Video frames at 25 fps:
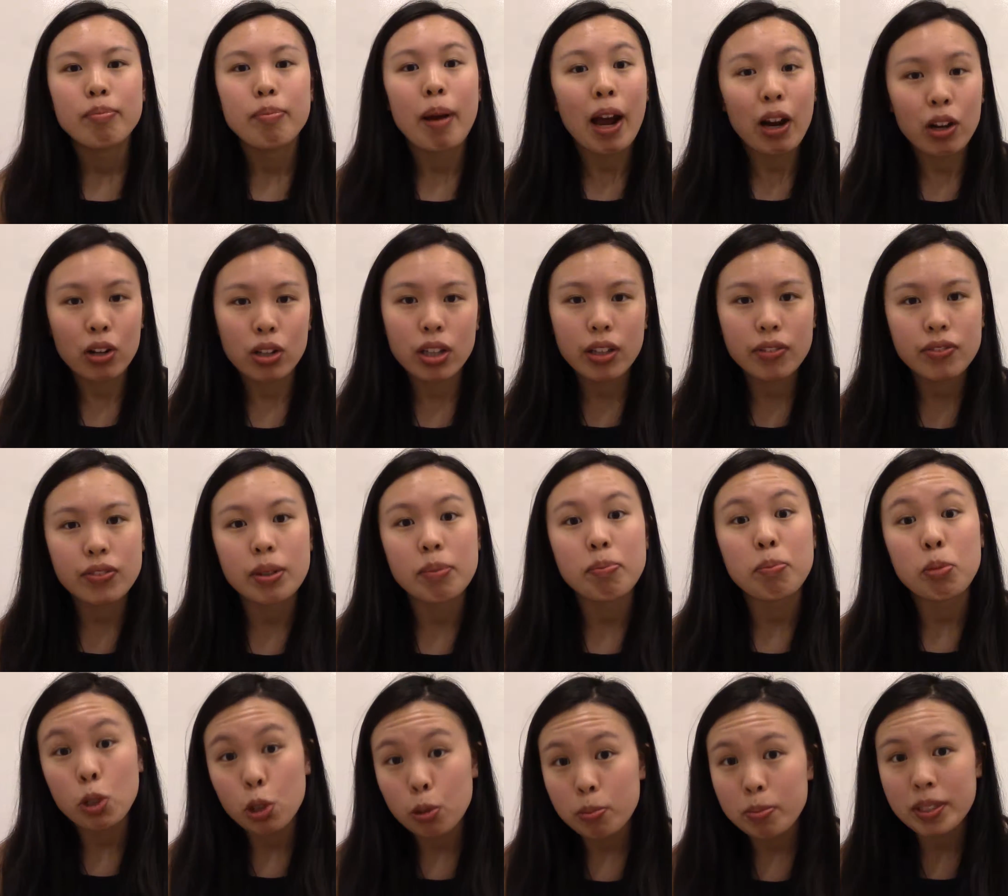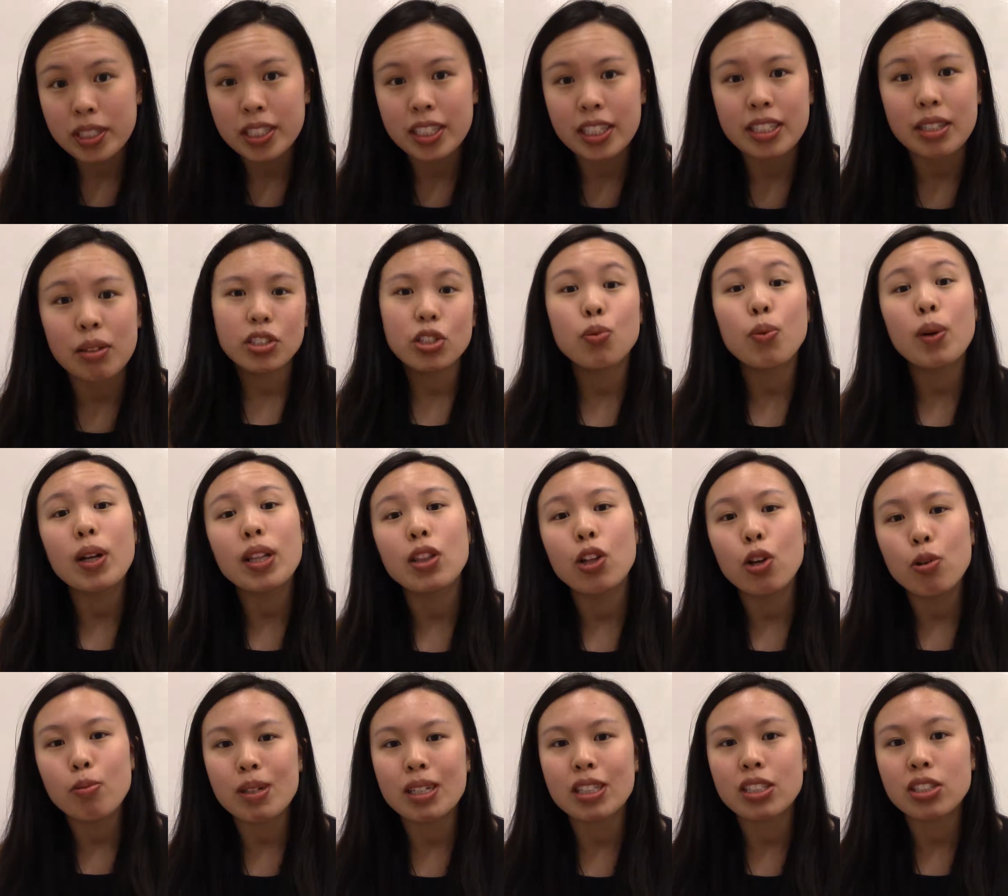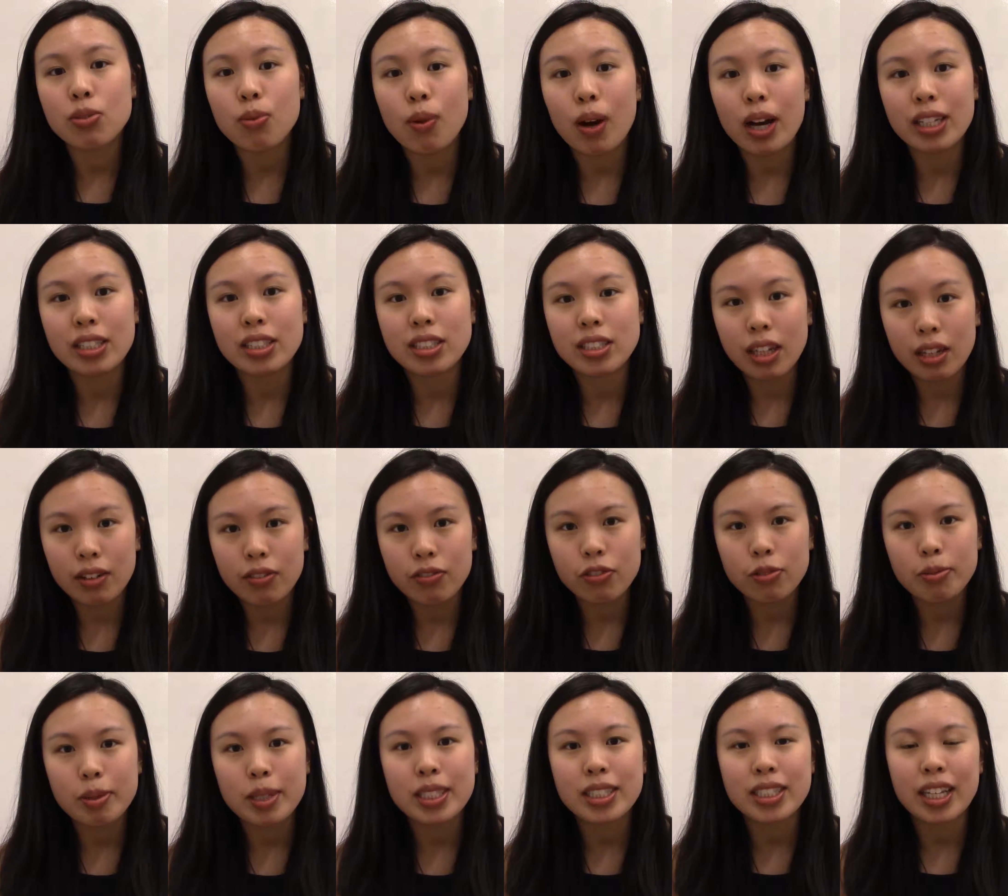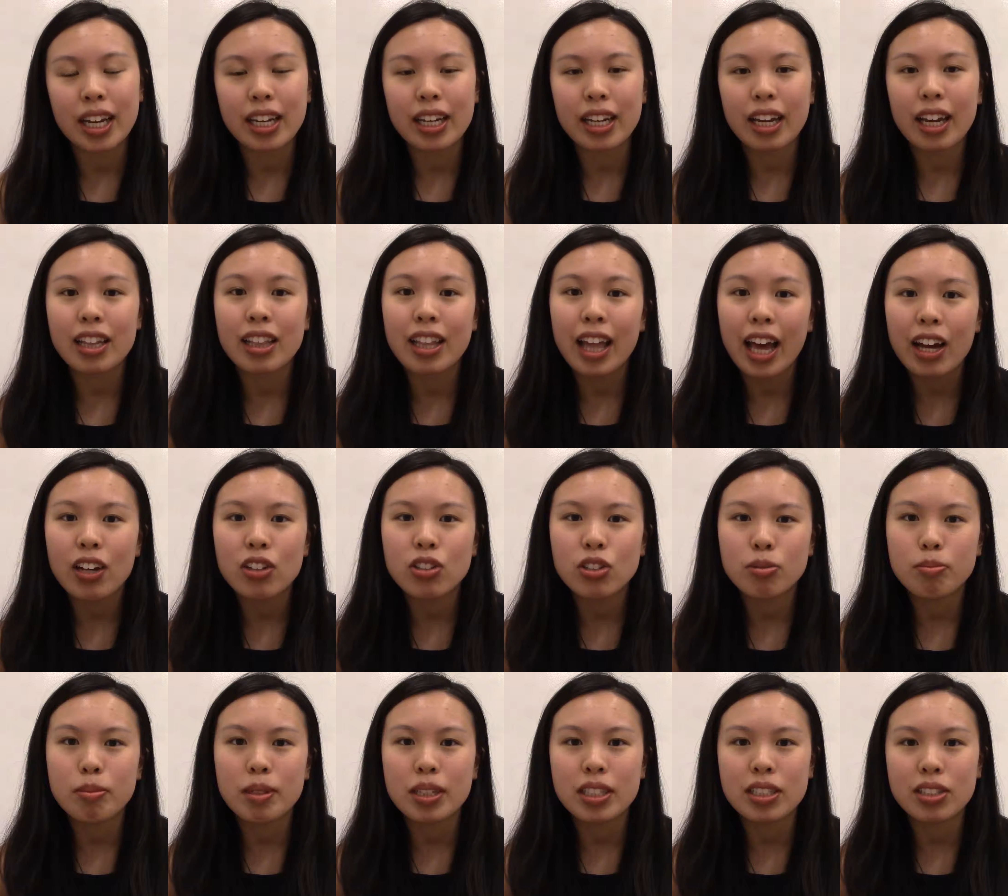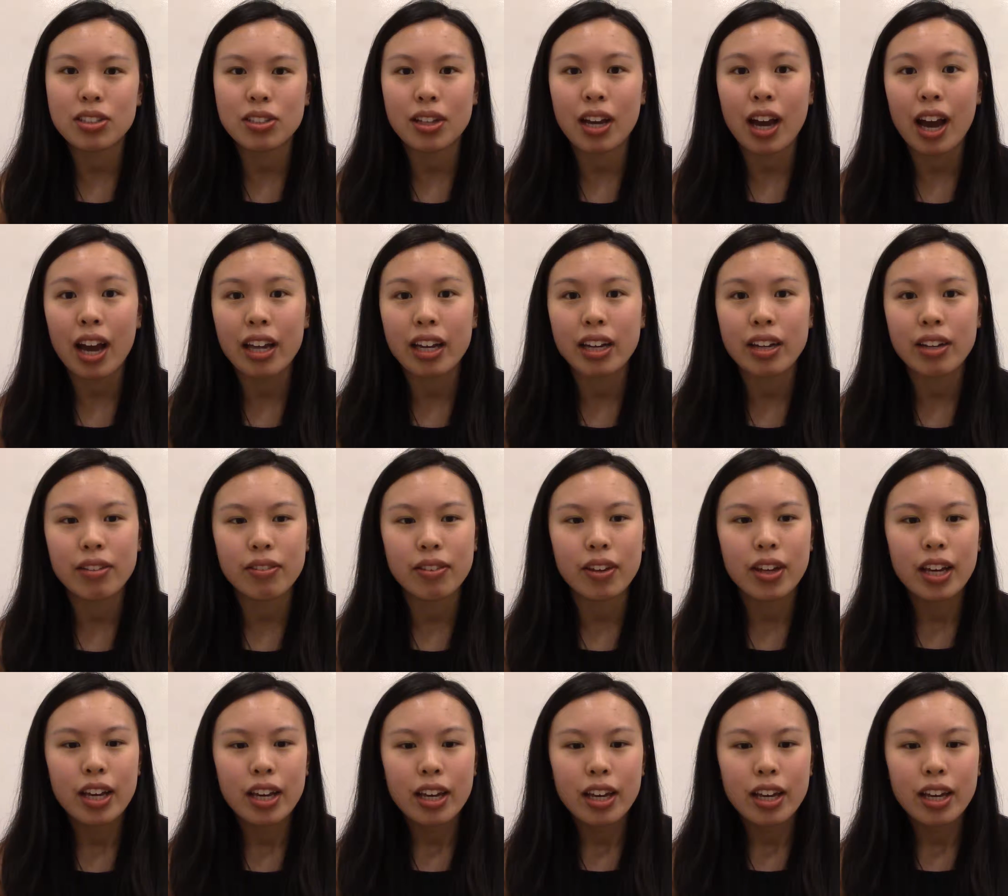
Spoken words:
powerlifting purposes. So what low bar squat has done for me is that it allows me to kind of